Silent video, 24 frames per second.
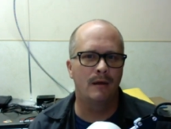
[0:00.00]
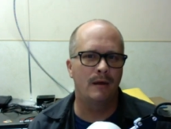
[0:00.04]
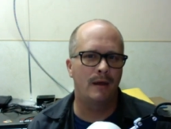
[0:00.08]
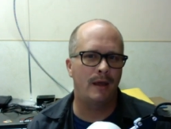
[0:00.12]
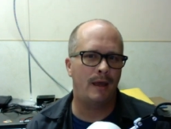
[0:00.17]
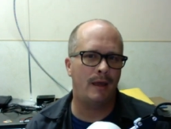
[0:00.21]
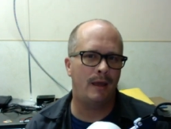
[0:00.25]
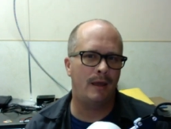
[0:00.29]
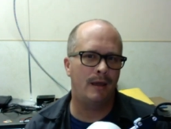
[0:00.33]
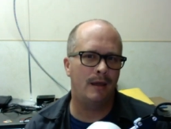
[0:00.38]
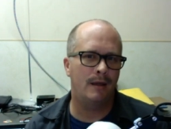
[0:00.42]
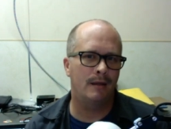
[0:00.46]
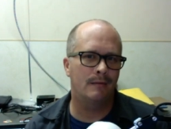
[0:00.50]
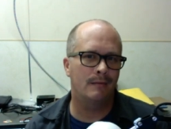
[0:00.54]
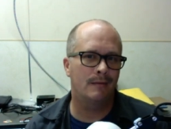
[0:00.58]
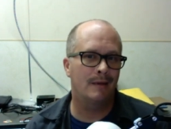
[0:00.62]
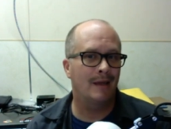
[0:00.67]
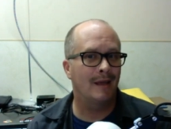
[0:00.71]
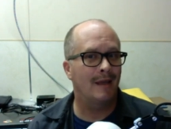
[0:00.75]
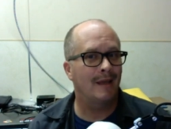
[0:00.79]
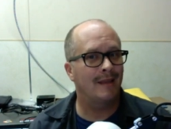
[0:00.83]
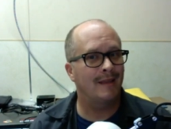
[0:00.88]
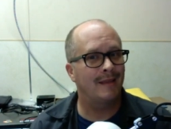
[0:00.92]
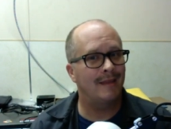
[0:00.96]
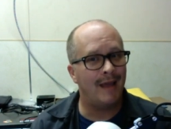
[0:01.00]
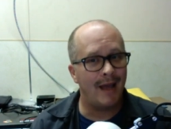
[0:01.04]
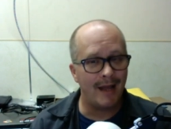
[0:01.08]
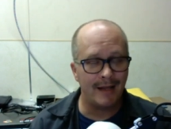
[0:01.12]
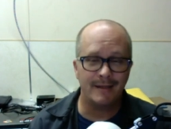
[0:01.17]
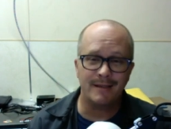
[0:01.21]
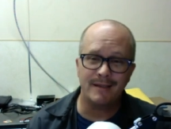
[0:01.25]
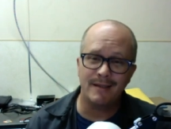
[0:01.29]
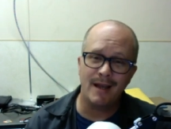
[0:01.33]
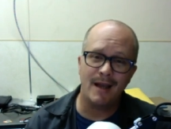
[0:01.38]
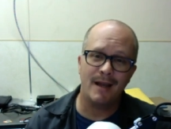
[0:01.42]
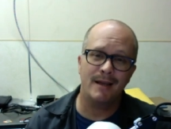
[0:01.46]
And
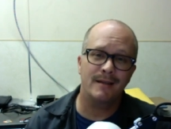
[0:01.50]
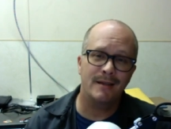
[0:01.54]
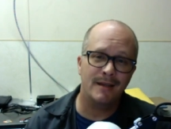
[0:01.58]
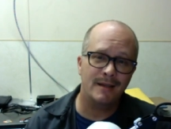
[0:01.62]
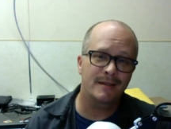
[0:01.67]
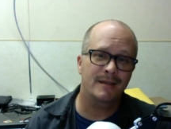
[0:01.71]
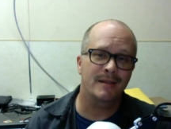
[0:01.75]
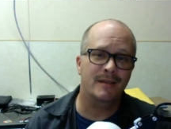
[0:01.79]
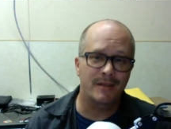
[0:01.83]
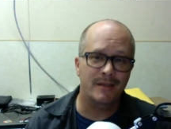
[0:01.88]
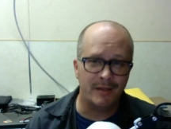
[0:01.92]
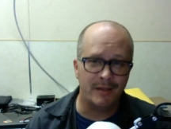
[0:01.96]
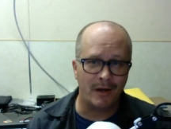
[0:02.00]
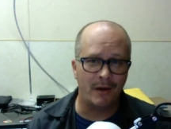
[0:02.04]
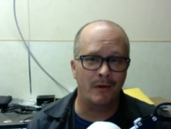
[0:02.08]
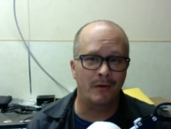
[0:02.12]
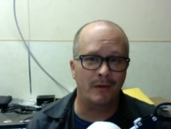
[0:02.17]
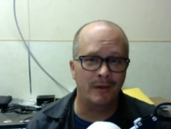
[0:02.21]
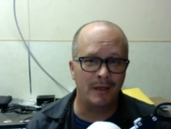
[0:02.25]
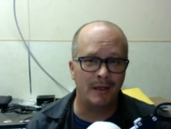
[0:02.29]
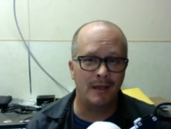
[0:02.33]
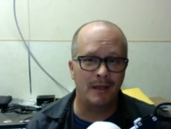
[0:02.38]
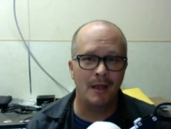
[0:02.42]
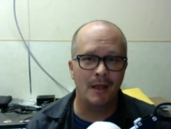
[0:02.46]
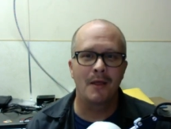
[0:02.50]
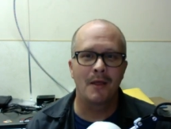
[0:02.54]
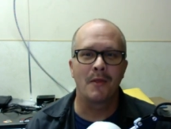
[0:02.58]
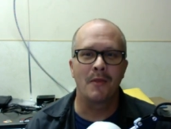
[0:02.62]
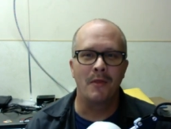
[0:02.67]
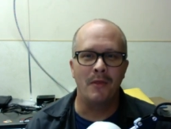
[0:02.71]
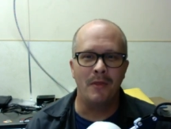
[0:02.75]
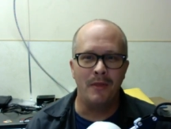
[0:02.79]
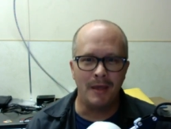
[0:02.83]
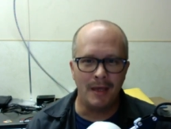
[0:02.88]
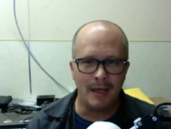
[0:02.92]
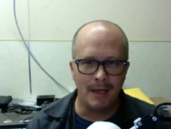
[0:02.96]
that's not necessarily
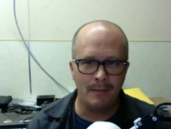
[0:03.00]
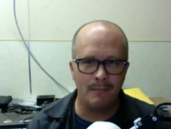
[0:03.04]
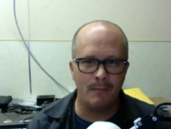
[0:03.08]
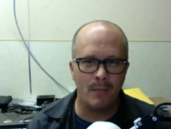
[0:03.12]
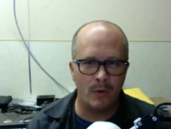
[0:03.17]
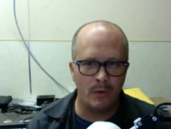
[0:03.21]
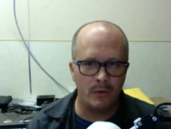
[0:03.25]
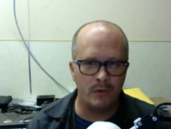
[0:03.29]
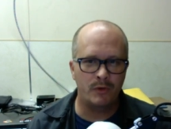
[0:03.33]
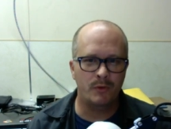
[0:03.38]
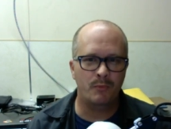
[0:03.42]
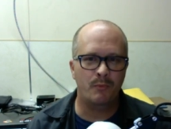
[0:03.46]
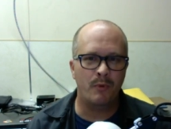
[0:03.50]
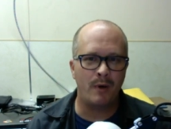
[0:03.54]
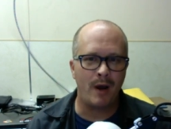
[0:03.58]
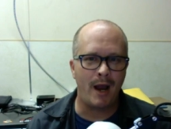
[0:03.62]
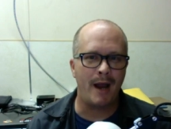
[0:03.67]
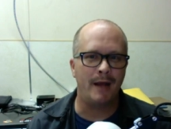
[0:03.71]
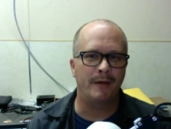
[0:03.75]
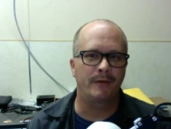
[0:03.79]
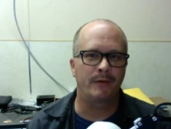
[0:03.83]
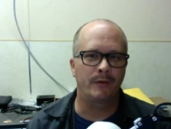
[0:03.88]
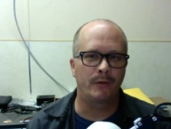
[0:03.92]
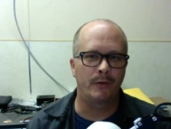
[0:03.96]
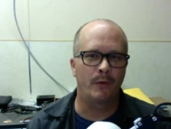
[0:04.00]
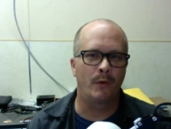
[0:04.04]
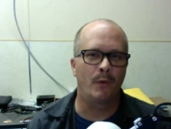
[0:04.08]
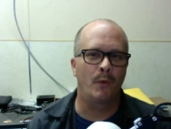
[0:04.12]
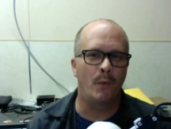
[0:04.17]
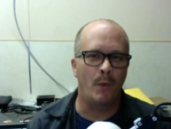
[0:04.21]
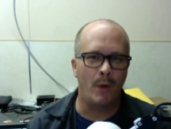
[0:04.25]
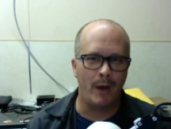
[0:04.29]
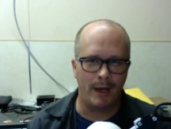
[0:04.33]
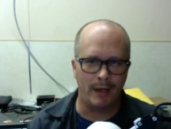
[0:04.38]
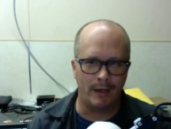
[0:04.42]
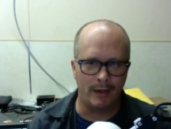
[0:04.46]
the most practical
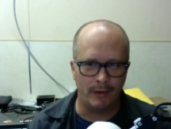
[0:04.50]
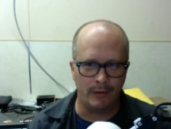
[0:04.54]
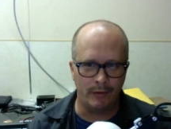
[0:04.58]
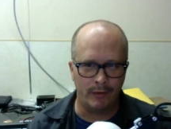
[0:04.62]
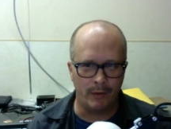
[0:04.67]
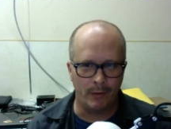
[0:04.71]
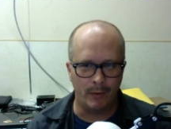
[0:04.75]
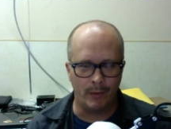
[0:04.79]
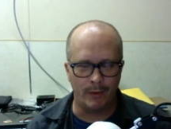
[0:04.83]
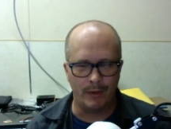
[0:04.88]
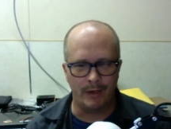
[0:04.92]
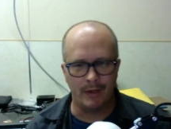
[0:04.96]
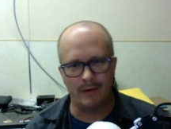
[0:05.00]
way to do it.